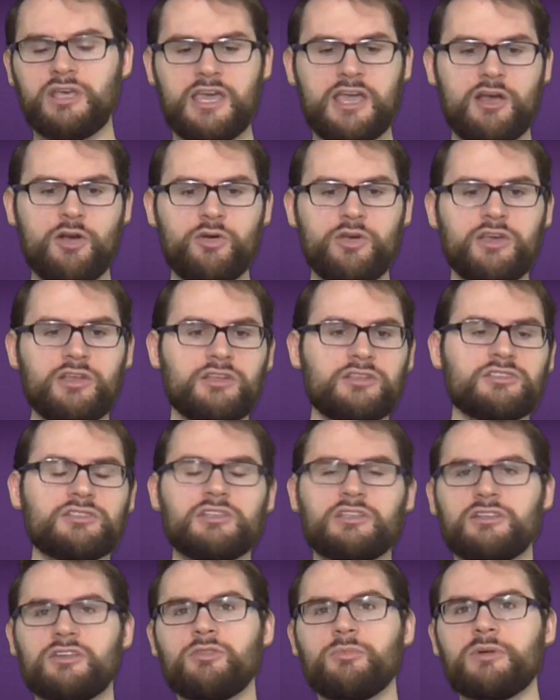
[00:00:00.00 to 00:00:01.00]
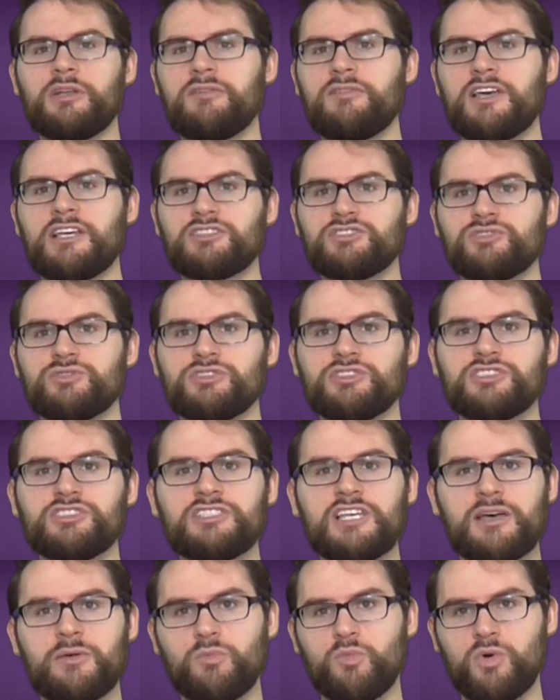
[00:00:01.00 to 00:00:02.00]
to carry a little bit of extra
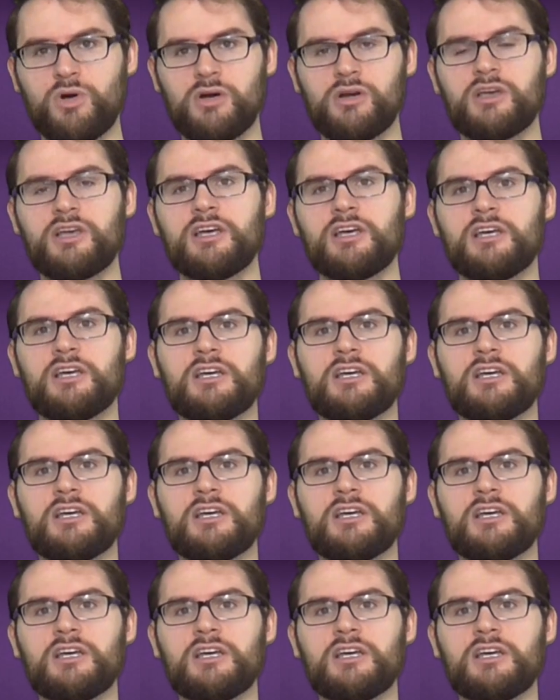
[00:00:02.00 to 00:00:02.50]
set work,